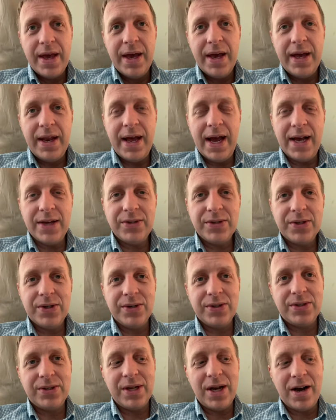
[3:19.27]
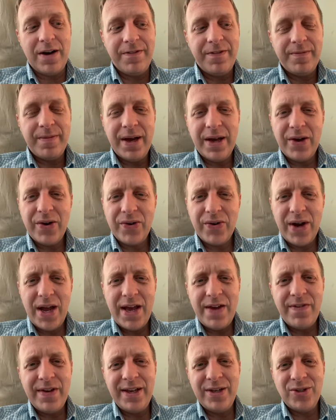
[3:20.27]
and ask yourself, am I
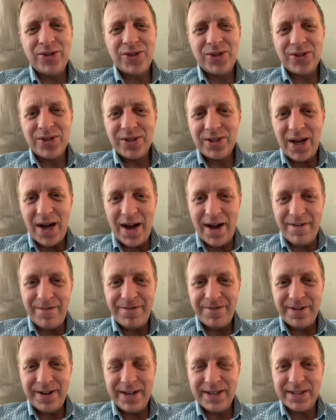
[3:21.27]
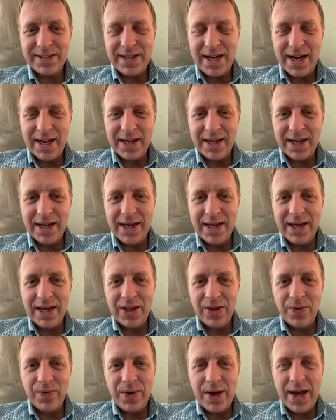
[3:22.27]
craving stuff? And is that getting in
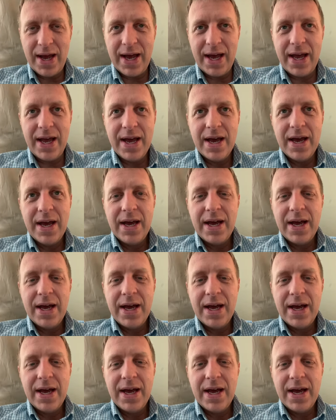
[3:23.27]
the way?